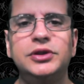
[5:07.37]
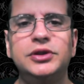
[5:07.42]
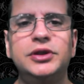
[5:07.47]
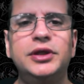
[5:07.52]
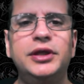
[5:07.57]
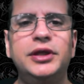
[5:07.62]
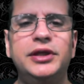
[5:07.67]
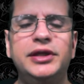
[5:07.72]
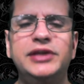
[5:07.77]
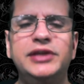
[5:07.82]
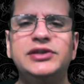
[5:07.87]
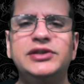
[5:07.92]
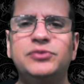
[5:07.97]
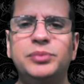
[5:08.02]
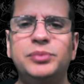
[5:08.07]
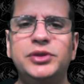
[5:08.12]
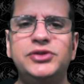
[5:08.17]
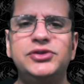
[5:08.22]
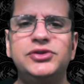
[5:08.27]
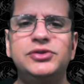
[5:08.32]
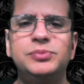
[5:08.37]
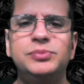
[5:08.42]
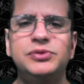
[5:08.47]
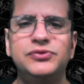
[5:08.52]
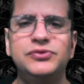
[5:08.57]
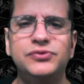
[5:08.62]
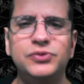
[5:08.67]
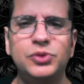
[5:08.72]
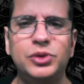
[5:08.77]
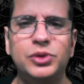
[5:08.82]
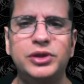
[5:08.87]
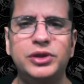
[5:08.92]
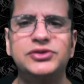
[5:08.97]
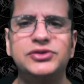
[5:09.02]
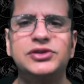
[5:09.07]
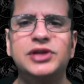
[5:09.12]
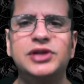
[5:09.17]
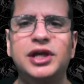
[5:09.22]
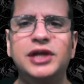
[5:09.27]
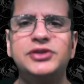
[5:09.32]
And as I've mentioned before, as
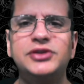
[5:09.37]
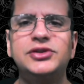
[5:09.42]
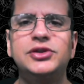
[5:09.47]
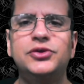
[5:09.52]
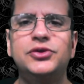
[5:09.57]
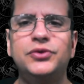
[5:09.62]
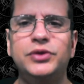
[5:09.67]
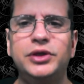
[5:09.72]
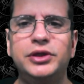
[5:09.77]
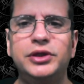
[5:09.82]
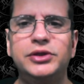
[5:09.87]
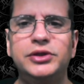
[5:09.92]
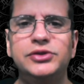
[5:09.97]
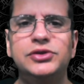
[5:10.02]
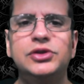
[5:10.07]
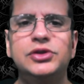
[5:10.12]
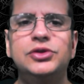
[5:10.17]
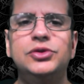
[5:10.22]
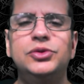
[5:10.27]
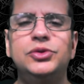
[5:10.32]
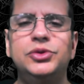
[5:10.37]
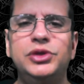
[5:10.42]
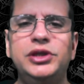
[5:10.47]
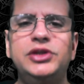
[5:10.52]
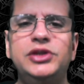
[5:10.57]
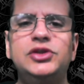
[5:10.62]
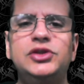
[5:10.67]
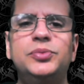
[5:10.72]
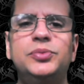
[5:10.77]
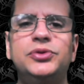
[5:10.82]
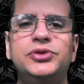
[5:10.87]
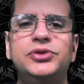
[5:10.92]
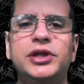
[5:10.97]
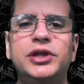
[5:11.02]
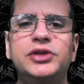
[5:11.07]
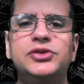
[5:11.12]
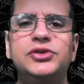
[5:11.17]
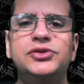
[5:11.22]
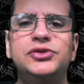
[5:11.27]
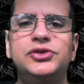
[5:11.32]
content creators, you need to protect
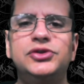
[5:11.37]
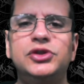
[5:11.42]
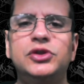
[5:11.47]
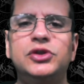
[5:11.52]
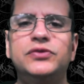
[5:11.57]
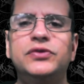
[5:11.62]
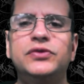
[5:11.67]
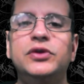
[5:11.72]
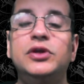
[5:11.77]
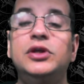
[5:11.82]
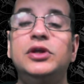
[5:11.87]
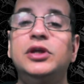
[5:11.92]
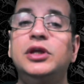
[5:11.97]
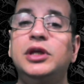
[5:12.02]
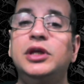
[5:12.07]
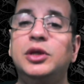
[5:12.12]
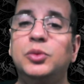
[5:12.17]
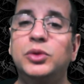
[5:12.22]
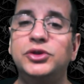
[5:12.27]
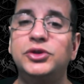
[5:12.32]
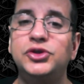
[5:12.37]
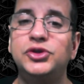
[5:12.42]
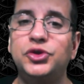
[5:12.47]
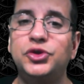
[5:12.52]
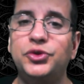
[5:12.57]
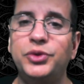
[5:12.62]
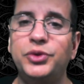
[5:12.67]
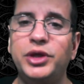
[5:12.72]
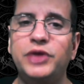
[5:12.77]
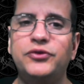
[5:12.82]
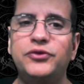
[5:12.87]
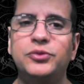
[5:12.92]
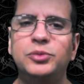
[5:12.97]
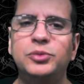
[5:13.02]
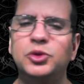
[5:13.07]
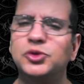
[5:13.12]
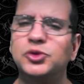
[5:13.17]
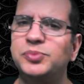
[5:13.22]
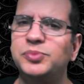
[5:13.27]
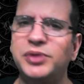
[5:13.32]
yourself and what you create from
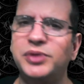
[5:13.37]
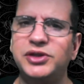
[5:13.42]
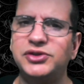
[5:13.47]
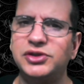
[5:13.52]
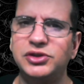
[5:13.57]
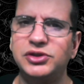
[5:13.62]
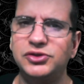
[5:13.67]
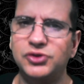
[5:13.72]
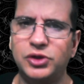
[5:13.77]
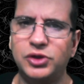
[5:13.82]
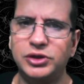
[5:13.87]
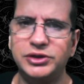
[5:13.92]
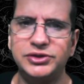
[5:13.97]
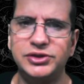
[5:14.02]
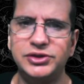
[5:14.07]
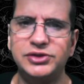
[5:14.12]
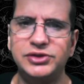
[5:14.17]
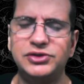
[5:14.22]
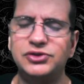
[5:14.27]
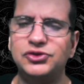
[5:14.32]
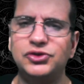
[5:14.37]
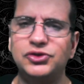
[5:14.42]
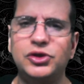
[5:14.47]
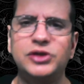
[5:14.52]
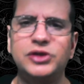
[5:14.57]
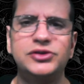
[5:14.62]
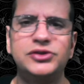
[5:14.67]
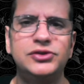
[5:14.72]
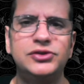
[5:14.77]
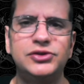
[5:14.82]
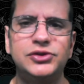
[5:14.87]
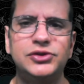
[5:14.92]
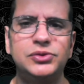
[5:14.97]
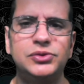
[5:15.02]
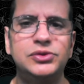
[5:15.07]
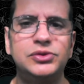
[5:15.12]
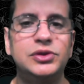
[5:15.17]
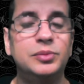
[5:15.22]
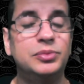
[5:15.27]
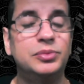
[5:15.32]
those pesky charlatans and sharks in suits,
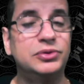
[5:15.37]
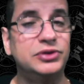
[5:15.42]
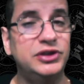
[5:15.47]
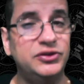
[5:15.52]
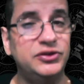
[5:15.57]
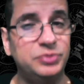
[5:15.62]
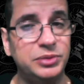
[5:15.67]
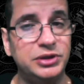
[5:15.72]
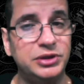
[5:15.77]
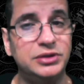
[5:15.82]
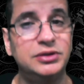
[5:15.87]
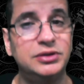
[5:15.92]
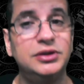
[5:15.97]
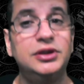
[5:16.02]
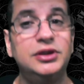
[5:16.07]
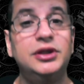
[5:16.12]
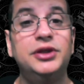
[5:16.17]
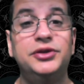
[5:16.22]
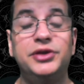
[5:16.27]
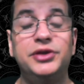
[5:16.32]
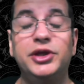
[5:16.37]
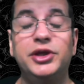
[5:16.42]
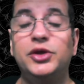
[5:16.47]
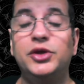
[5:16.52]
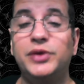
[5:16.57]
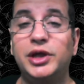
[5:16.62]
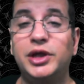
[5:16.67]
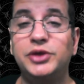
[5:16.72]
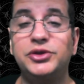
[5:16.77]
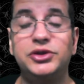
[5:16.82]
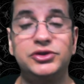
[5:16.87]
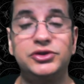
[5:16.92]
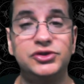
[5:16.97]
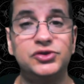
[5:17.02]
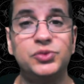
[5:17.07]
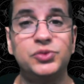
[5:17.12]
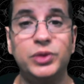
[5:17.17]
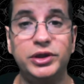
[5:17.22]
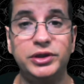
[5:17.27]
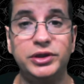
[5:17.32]
and believe me, they are out there just
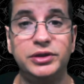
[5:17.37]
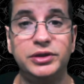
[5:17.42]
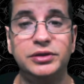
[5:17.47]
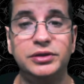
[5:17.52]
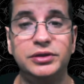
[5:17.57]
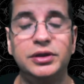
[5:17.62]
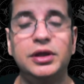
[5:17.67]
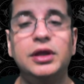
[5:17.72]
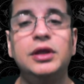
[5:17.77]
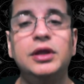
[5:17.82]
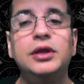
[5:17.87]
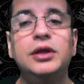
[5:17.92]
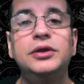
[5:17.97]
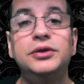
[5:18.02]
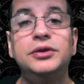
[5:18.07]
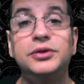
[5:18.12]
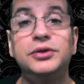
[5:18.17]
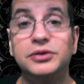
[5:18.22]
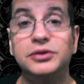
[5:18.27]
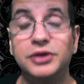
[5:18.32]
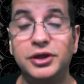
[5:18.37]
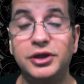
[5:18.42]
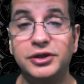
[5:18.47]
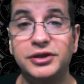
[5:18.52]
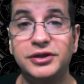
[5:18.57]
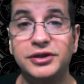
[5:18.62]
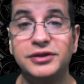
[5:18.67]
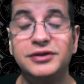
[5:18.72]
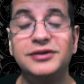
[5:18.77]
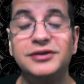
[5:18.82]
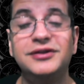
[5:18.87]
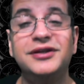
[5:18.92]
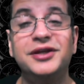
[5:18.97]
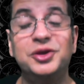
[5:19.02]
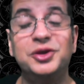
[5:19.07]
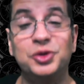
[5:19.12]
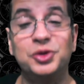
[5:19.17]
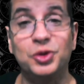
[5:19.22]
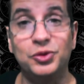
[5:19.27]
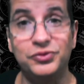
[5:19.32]
waiting. Good luck, and
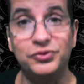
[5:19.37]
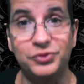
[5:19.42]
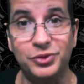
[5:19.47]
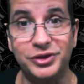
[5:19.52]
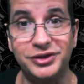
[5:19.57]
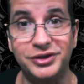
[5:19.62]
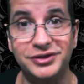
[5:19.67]
go for it.